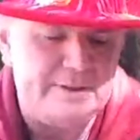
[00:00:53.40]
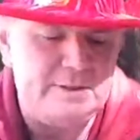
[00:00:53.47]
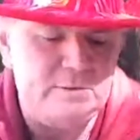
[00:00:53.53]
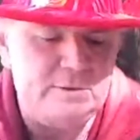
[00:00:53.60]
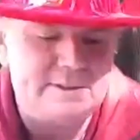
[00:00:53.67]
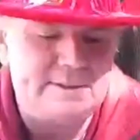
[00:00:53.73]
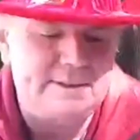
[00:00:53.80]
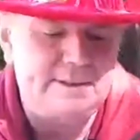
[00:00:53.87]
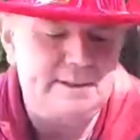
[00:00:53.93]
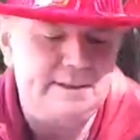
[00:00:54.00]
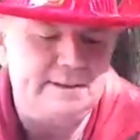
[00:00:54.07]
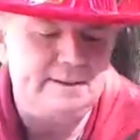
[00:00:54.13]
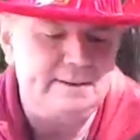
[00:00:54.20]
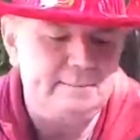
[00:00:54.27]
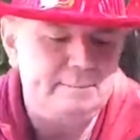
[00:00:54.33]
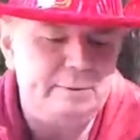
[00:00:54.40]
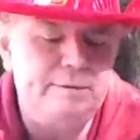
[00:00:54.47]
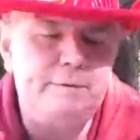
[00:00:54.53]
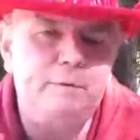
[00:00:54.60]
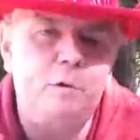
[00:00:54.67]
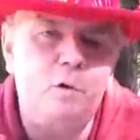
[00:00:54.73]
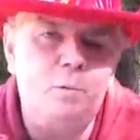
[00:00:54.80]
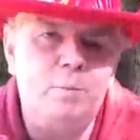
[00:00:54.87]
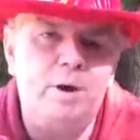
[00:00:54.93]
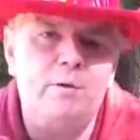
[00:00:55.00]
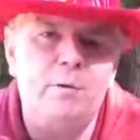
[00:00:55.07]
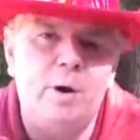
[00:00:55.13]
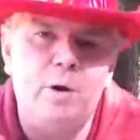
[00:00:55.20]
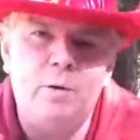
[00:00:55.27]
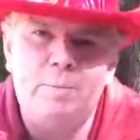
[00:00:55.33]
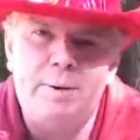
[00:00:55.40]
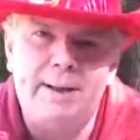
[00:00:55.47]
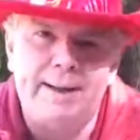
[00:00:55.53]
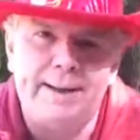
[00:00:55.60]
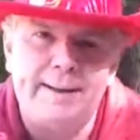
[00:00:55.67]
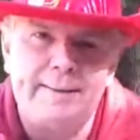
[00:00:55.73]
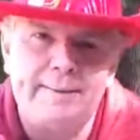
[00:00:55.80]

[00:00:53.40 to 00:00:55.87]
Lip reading: you'll see perform a role play.